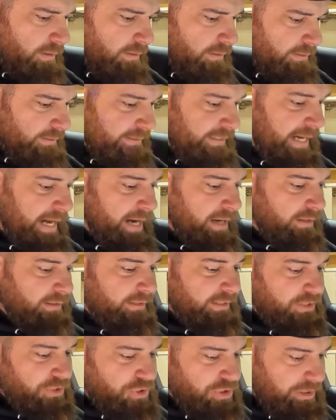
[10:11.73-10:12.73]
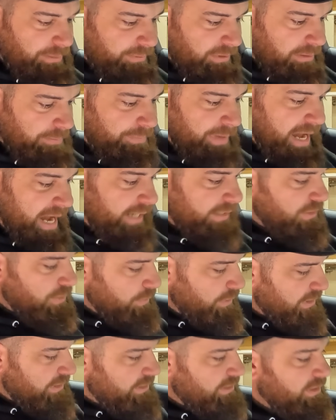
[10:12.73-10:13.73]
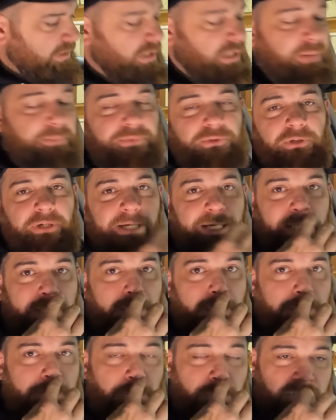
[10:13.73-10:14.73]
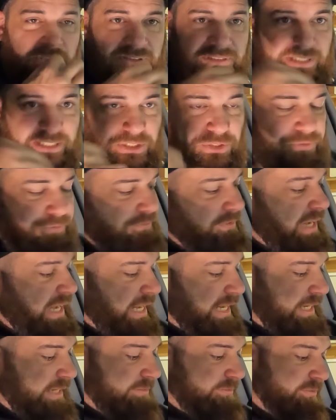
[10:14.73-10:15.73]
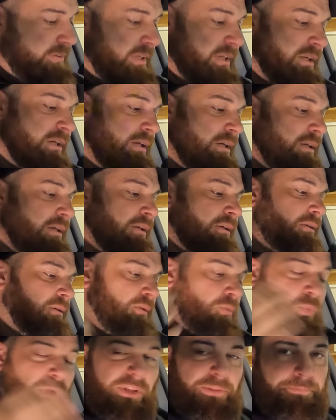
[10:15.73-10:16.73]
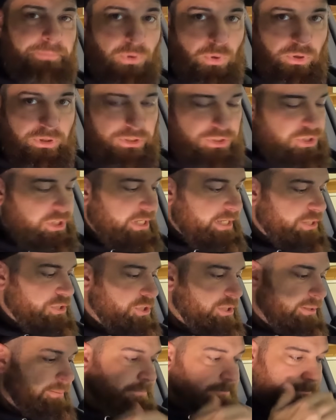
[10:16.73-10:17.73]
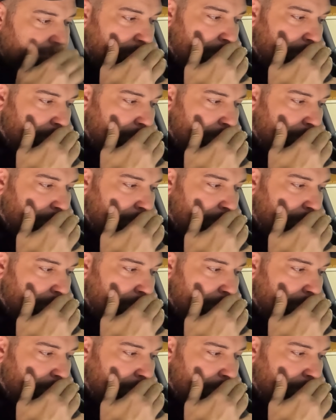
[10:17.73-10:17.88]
Now he shipped it back to us to upgrade to a stage 5 with port injection.